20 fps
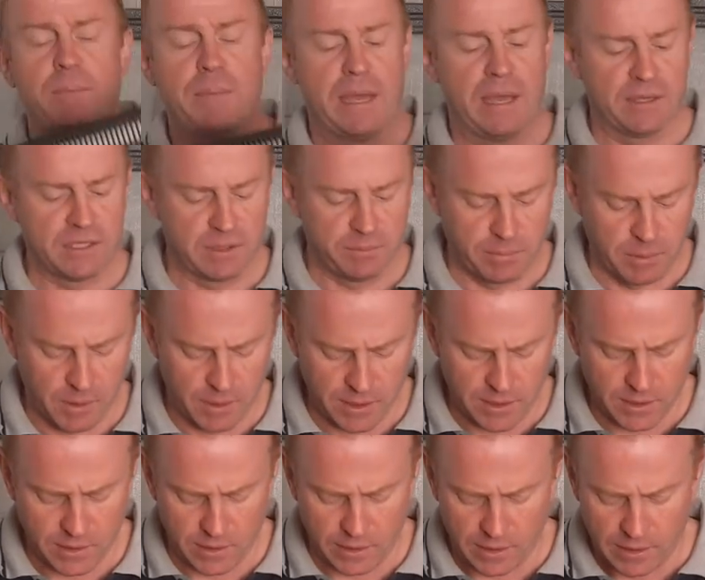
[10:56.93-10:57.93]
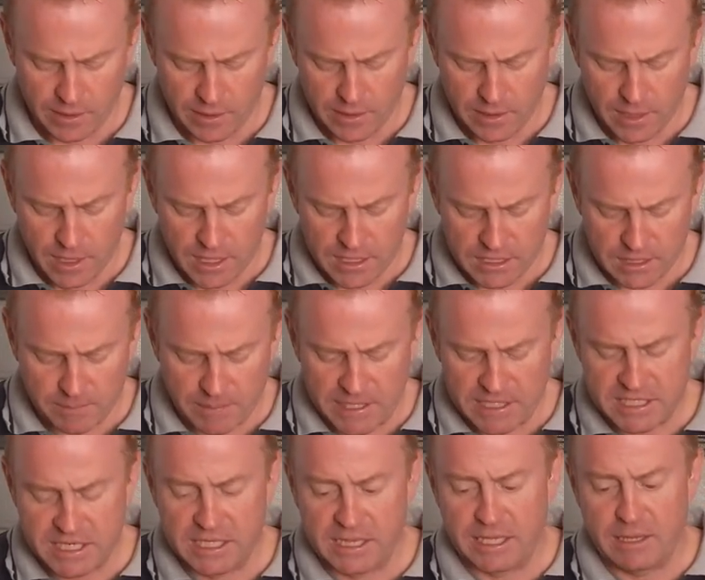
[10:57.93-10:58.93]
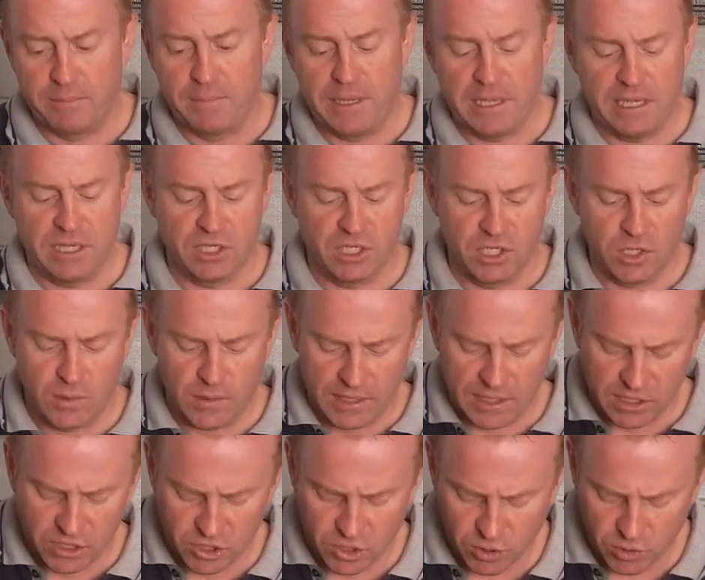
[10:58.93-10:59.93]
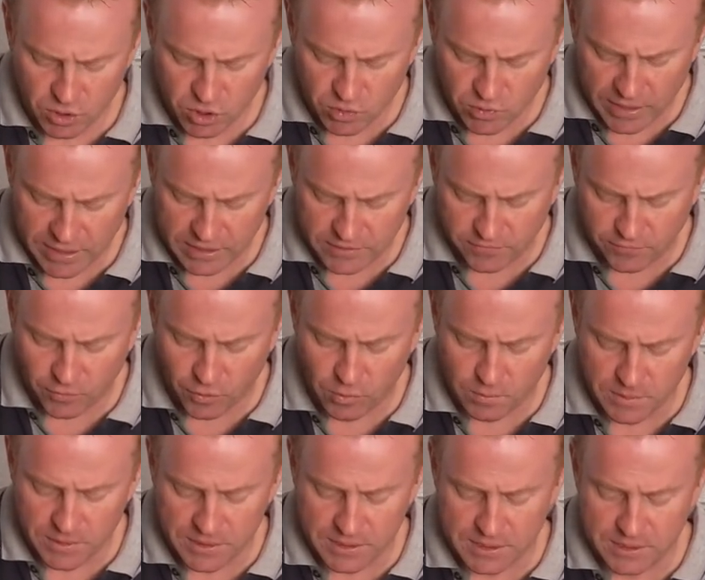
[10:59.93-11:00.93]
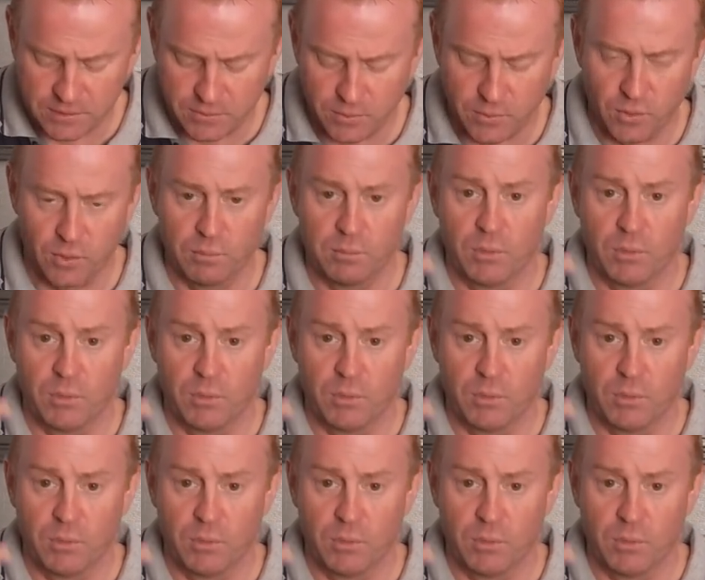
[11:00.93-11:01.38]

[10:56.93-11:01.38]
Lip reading: a power supply unit. So basically a PSU is two transformers or